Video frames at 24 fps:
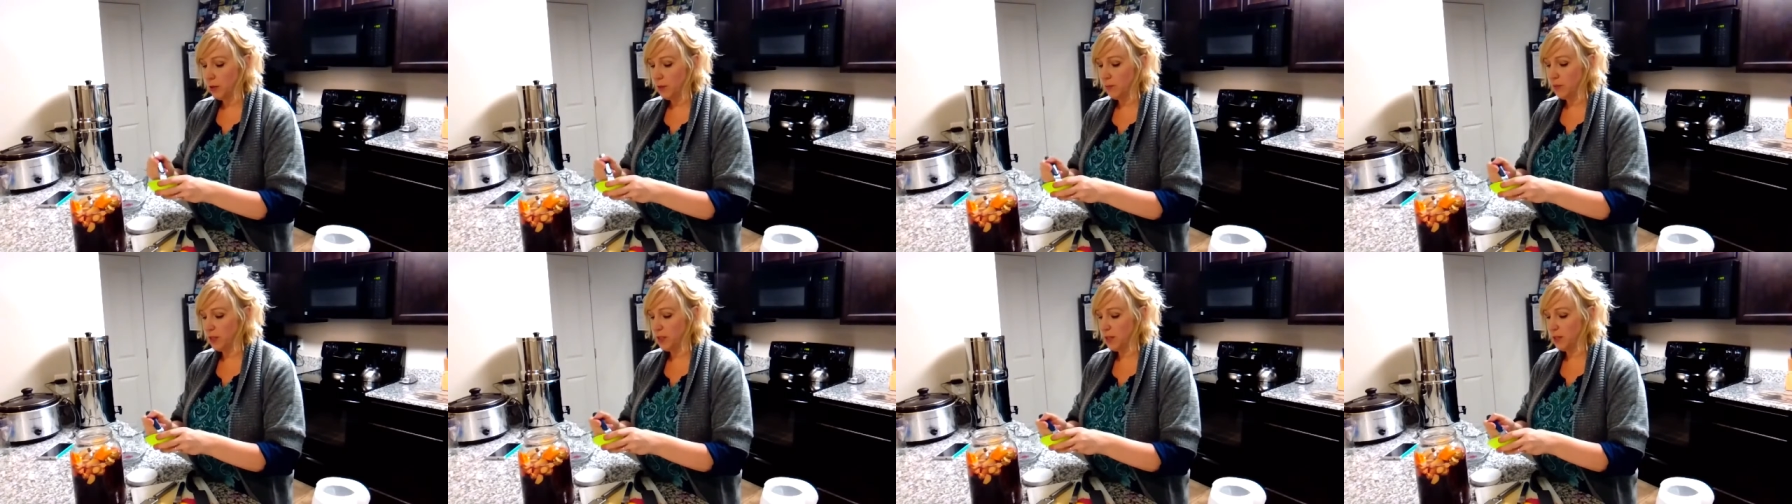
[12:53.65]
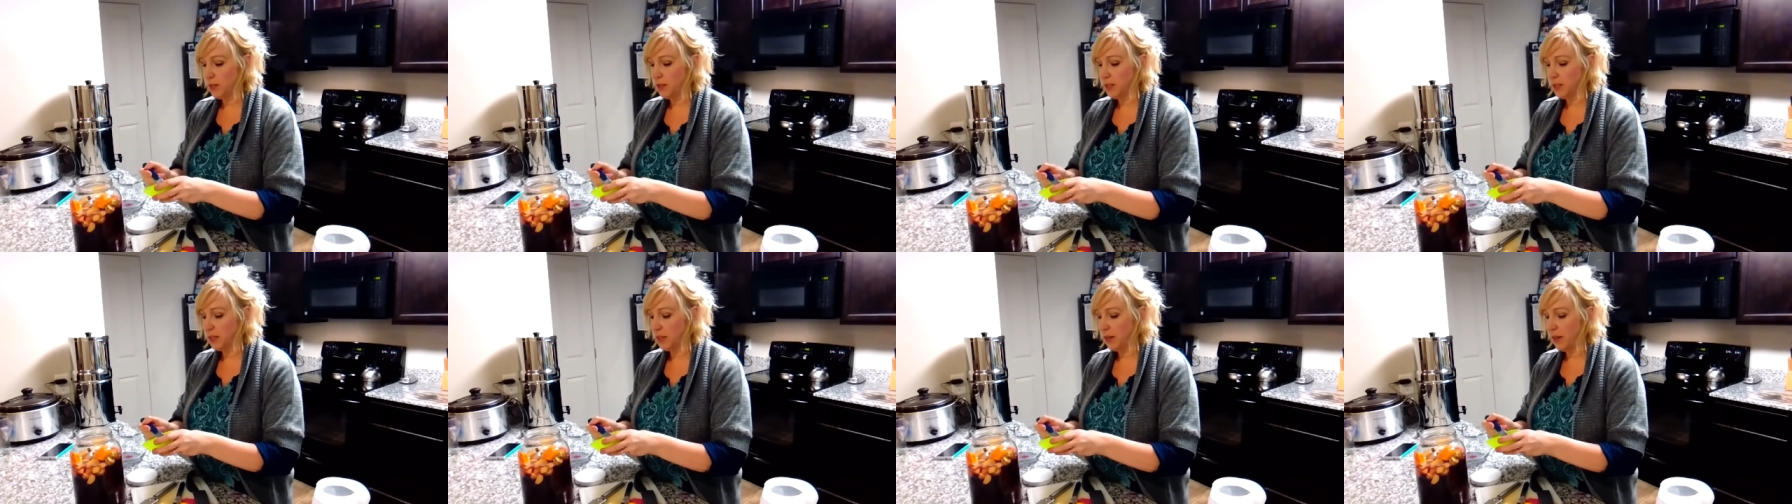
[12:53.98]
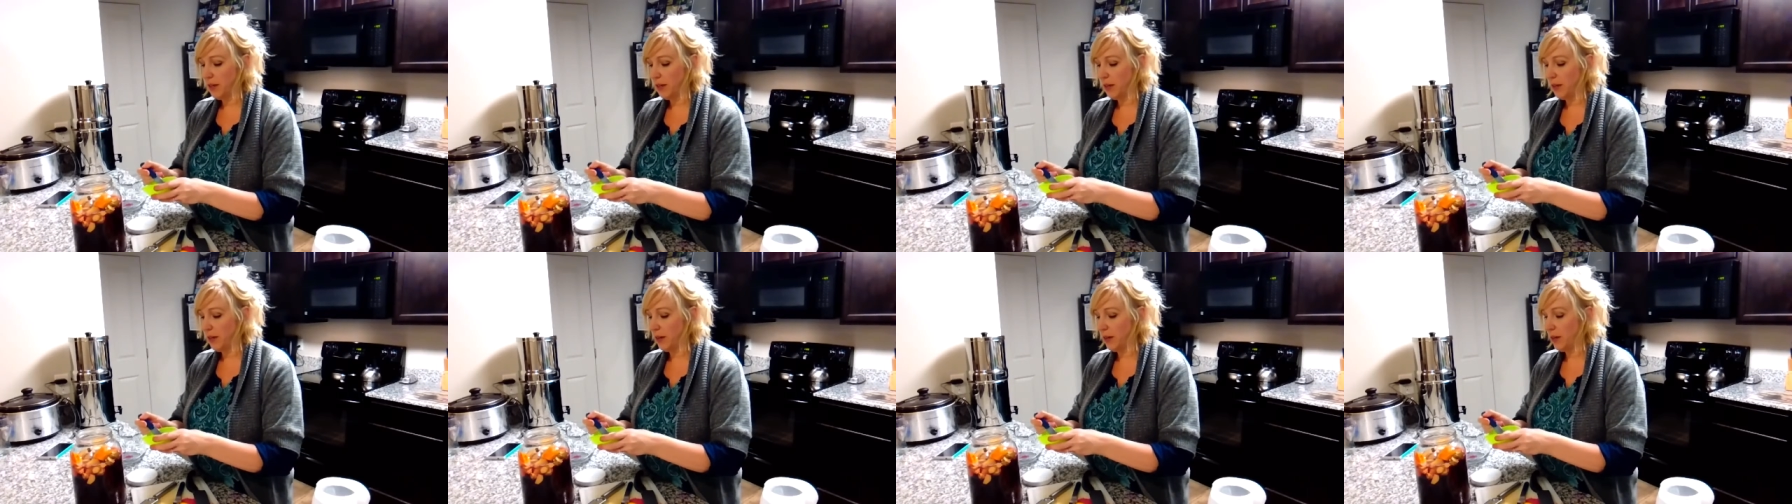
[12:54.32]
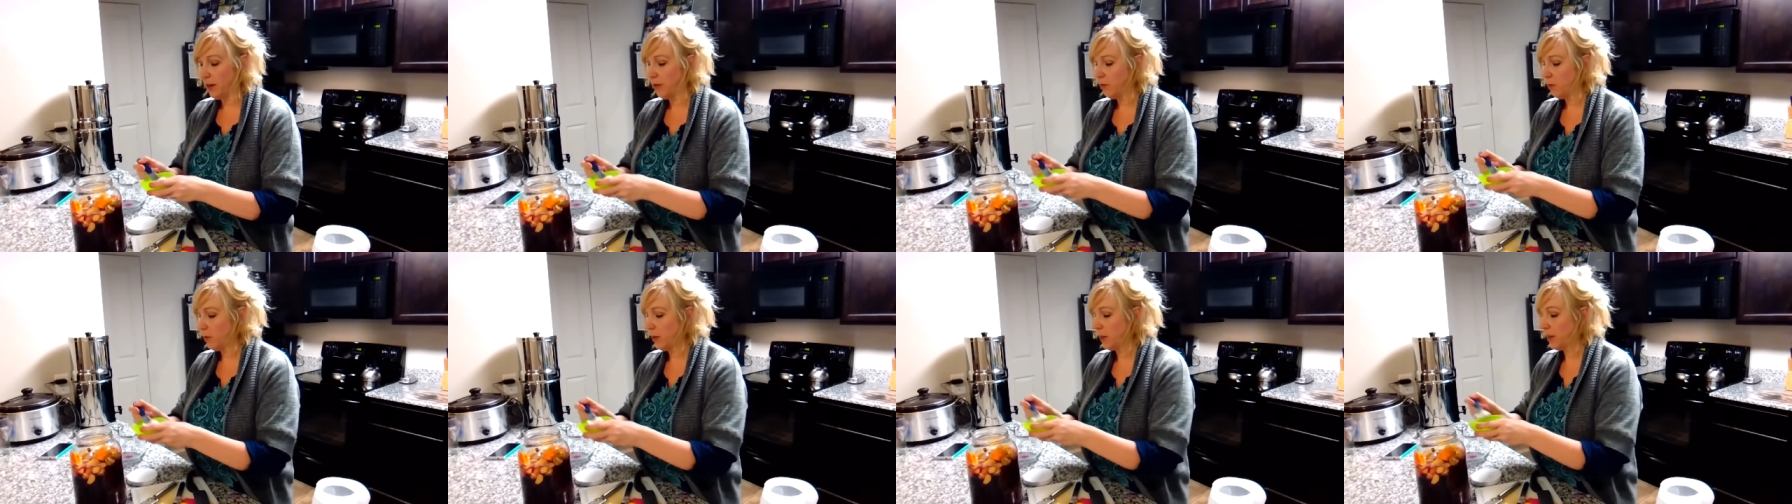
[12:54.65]
But since I
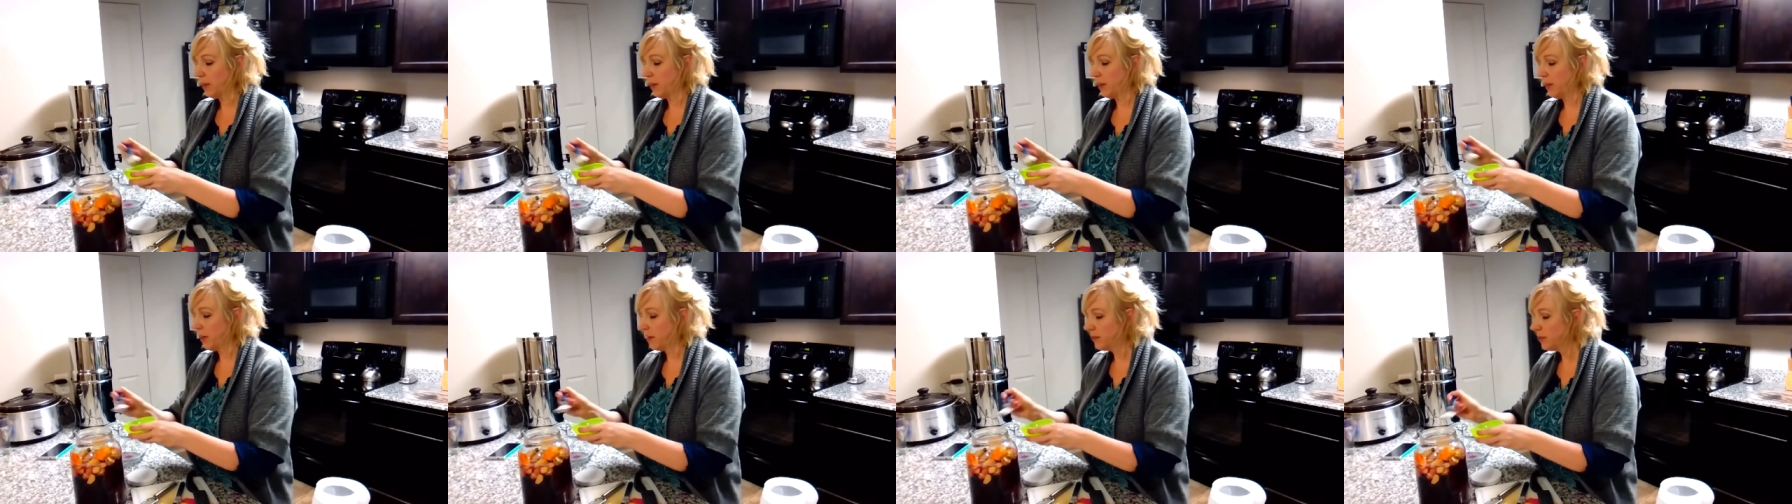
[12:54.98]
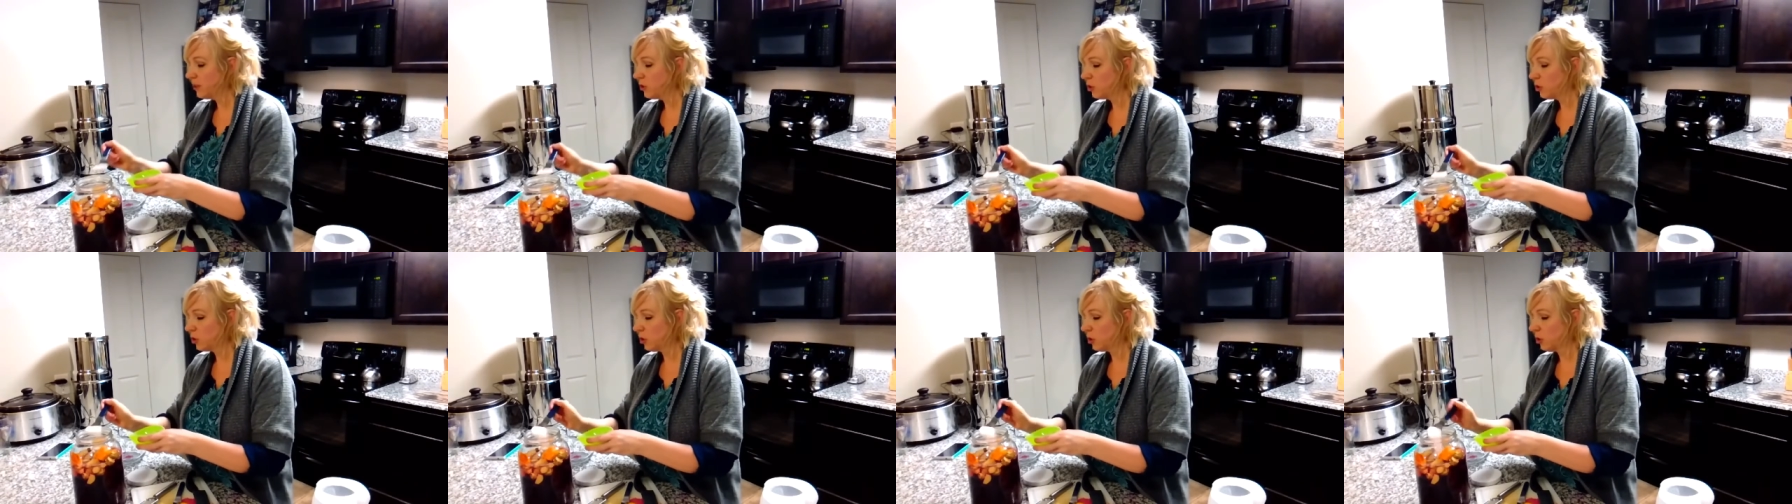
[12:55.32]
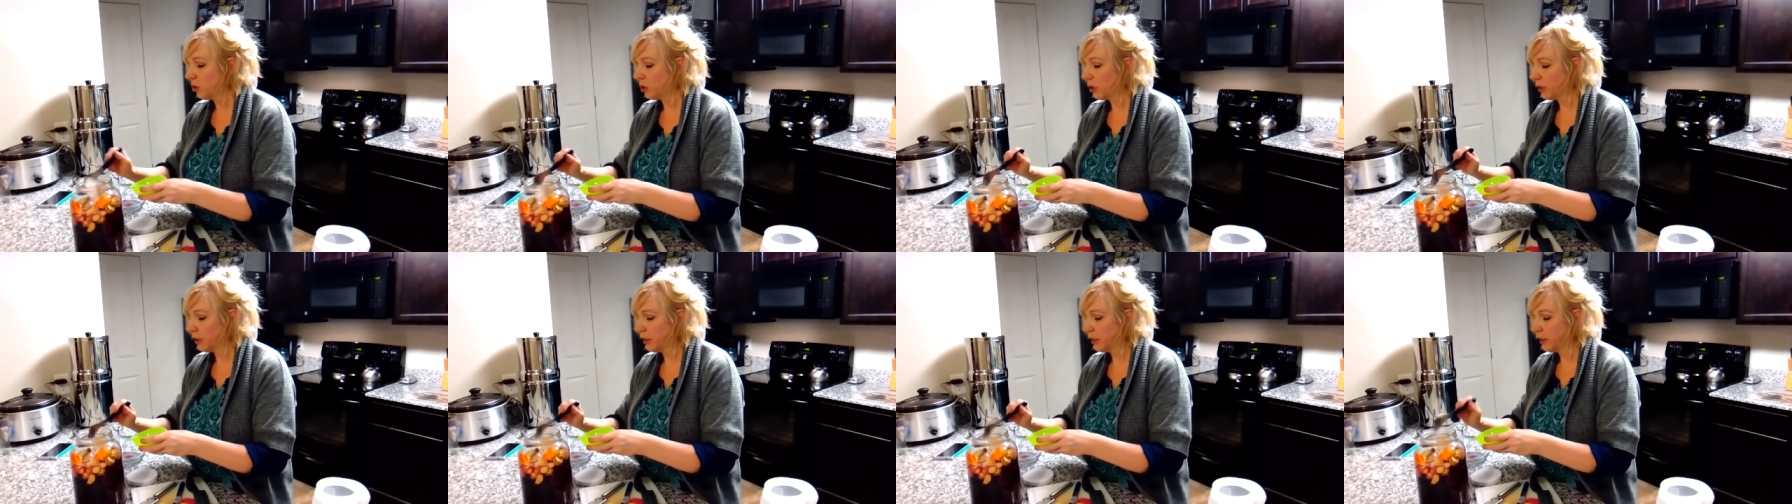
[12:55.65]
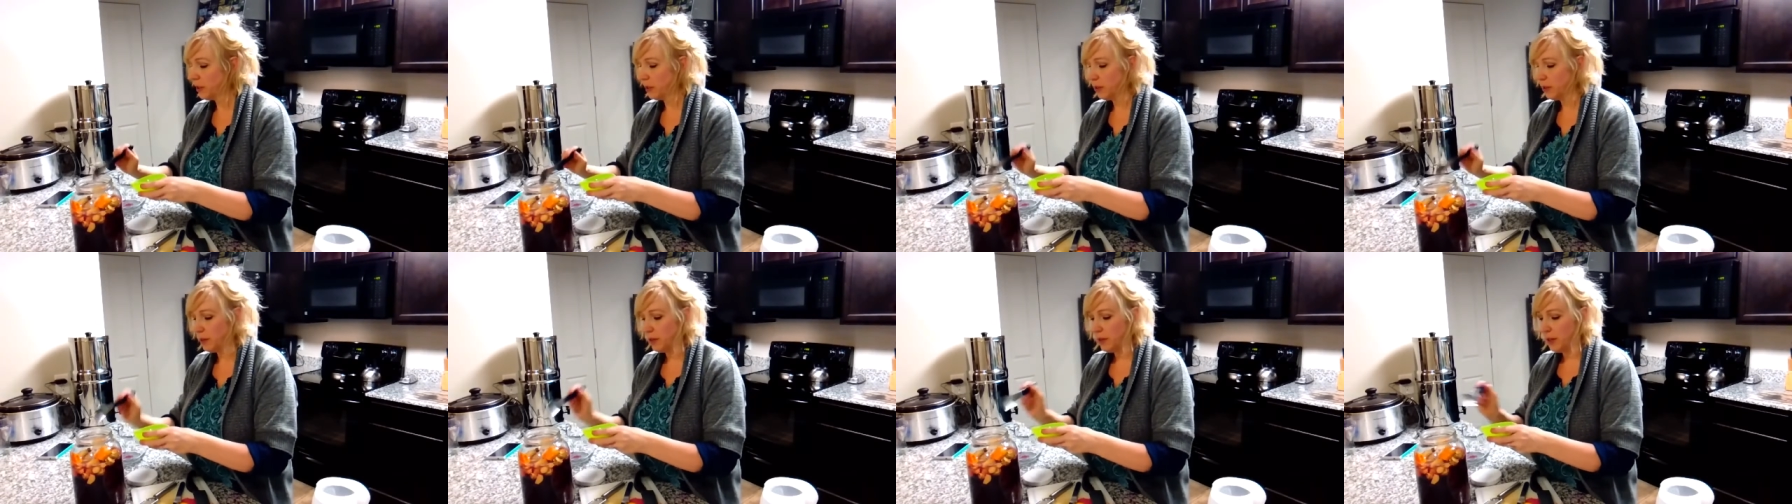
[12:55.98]
have a gallon
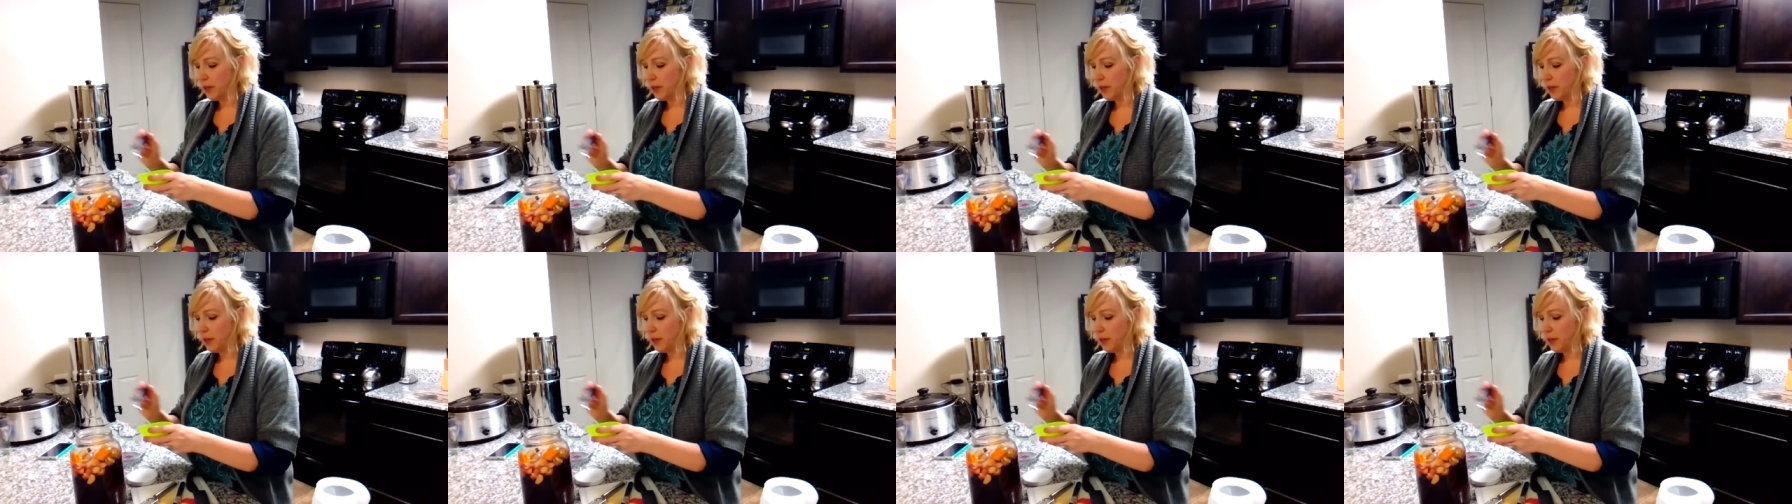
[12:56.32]
jar